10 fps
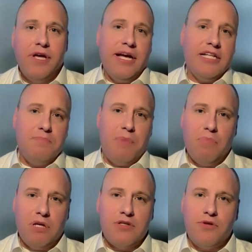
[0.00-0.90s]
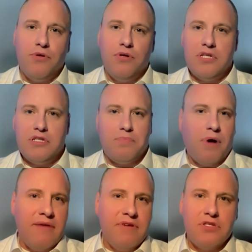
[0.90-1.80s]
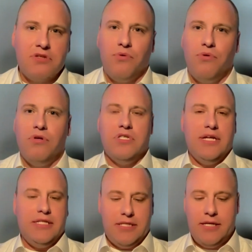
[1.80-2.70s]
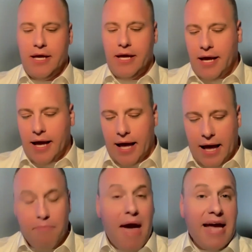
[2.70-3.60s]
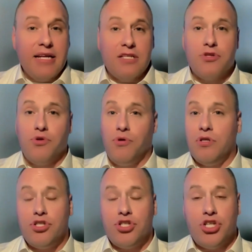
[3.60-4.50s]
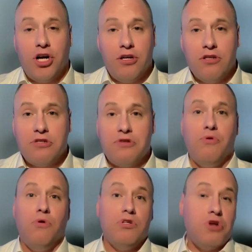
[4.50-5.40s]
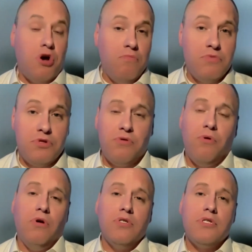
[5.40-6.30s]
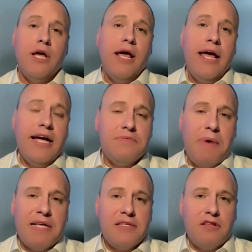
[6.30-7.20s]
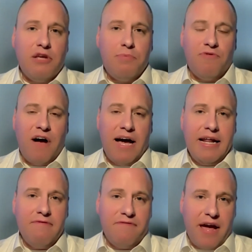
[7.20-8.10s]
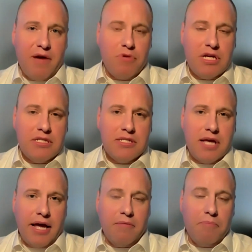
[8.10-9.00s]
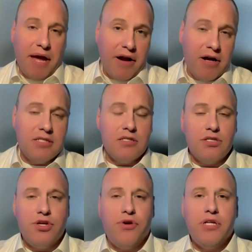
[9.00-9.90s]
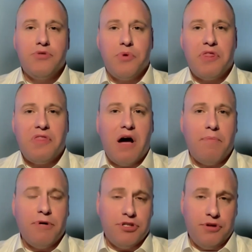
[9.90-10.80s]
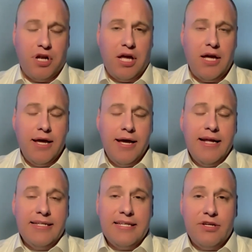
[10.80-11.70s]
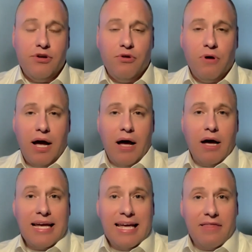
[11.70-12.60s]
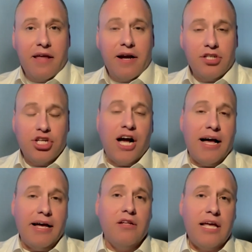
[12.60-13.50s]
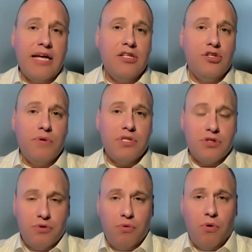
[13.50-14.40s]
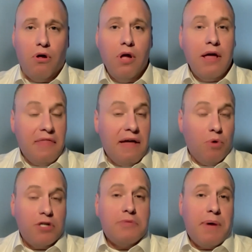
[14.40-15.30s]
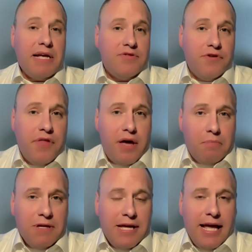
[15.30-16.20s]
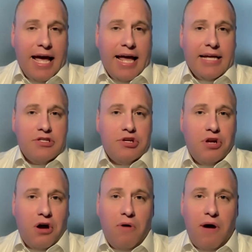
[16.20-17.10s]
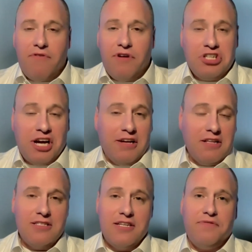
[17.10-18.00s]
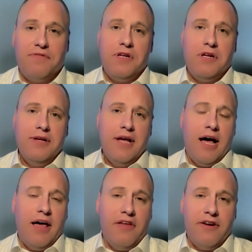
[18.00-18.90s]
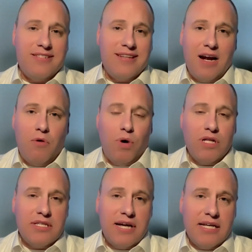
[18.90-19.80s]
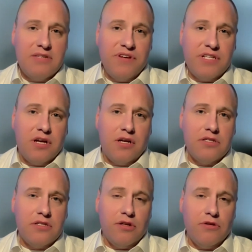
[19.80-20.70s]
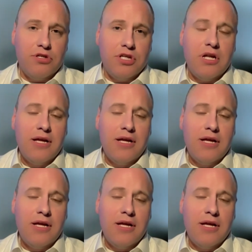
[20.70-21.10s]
It's public schools, it's private schools, it's magnet schools, charter schools, homeschools. It's basically providing families and parents and students with the opportunity to get their child into a school that works best for them. And as you know, every child is different. There's not a one-size-fits-all solution.